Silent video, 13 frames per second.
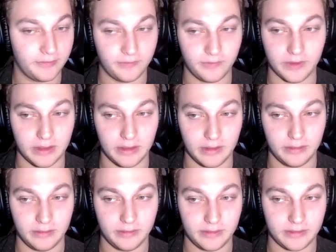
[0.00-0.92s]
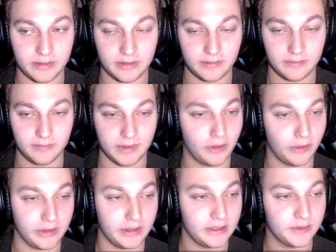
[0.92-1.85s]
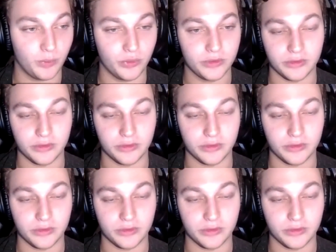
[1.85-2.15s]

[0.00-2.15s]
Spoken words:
it's on esports